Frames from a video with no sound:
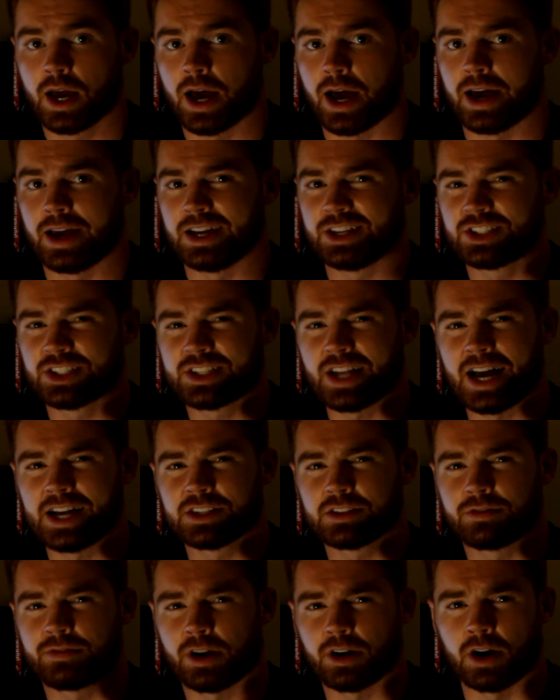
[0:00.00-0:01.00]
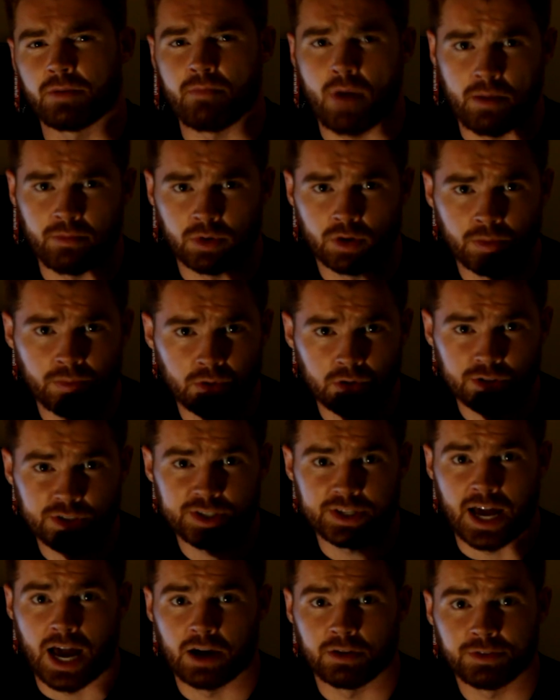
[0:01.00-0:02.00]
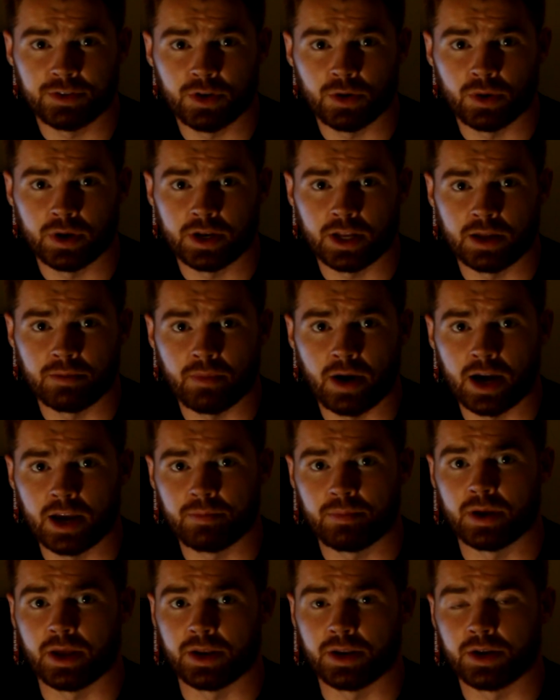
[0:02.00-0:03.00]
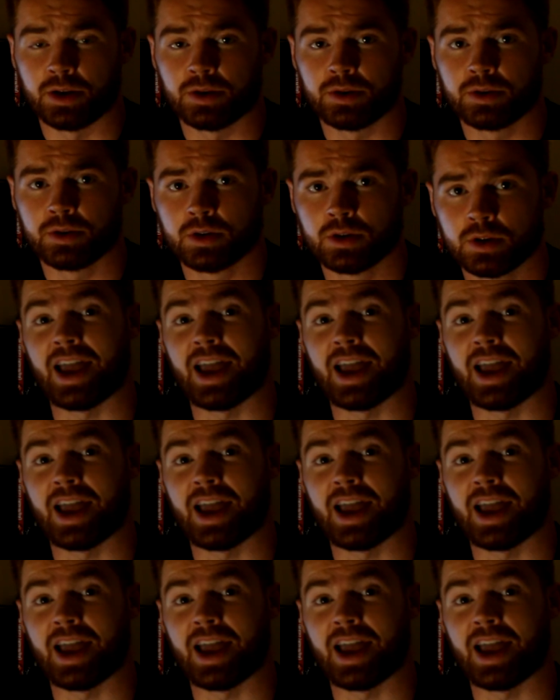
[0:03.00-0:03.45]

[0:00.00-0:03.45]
It just has a very memorable sound to it, in my opinion.